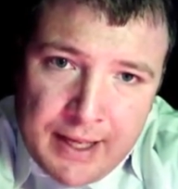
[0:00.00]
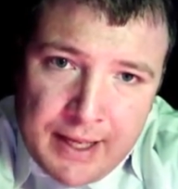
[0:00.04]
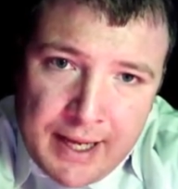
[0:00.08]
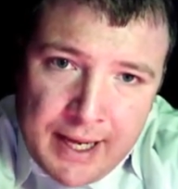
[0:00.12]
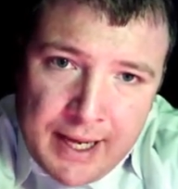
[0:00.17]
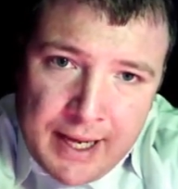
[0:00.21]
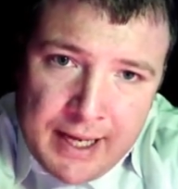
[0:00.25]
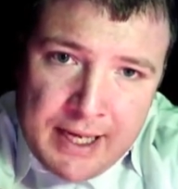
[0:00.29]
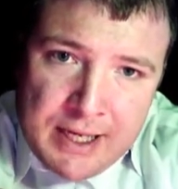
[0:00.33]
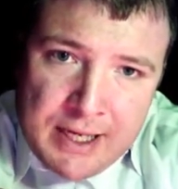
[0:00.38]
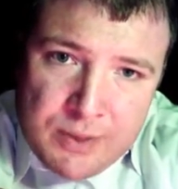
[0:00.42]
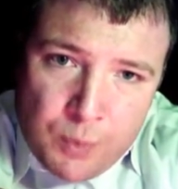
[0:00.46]

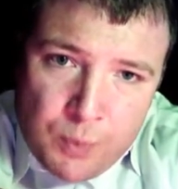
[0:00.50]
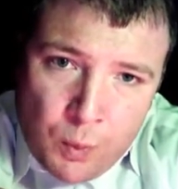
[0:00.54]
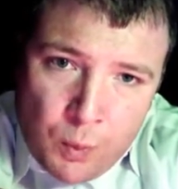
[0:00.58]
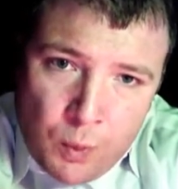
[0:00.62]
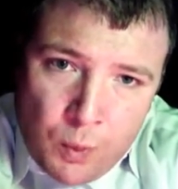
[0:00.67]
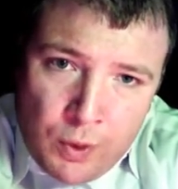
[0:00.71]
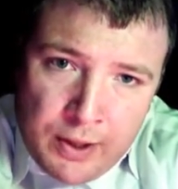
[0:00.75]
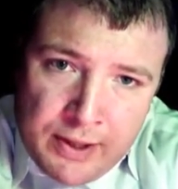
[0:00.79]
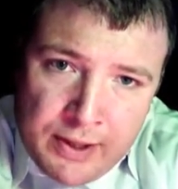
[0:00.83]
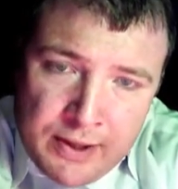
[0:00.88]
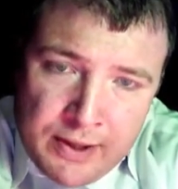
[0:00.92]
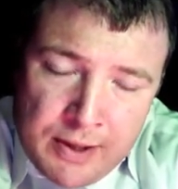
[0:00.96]
and he's
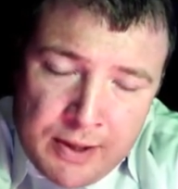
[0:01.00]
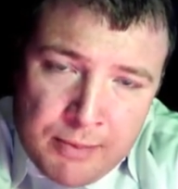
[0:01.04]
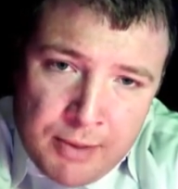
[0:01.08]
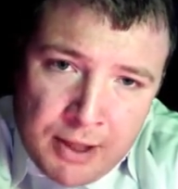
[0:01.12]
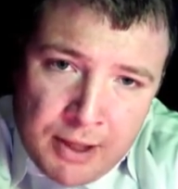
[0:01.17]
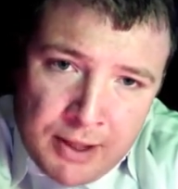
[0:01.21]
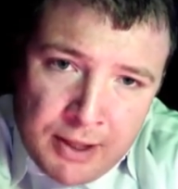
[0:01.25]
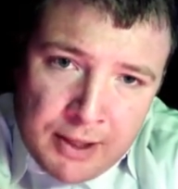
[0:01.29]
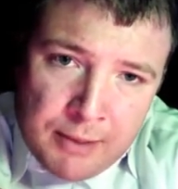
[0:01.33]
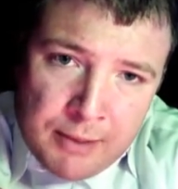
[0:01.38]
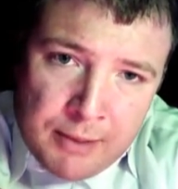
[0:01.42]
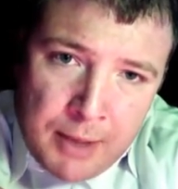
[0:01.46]
warning the
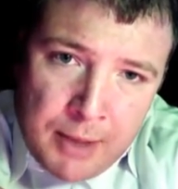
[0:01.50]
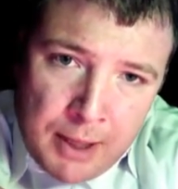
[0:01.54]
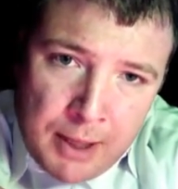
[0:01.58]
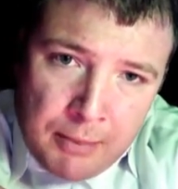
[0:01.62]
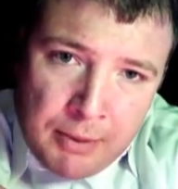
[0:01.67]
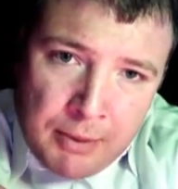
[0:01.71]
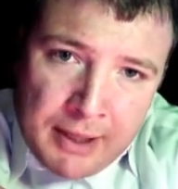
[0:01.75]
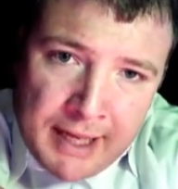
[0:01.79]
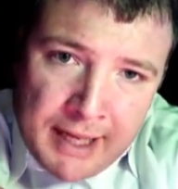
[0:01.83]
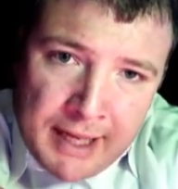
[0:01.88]
American public